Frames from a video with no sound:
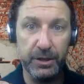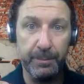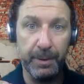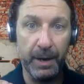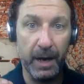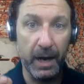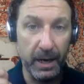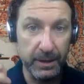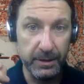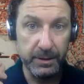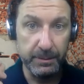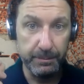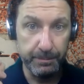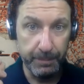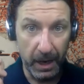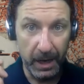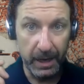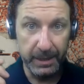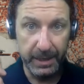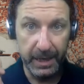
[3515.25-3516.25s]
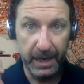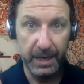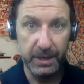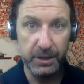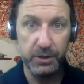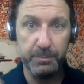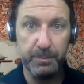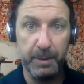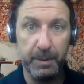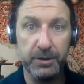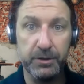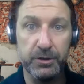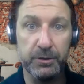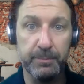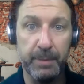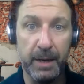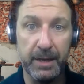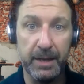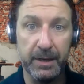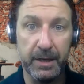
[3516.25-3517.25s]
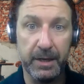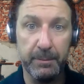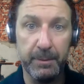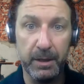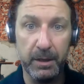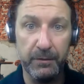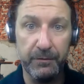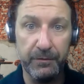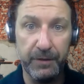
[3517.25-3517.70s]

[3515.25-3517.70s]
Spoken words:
podcast sponsored by the Comella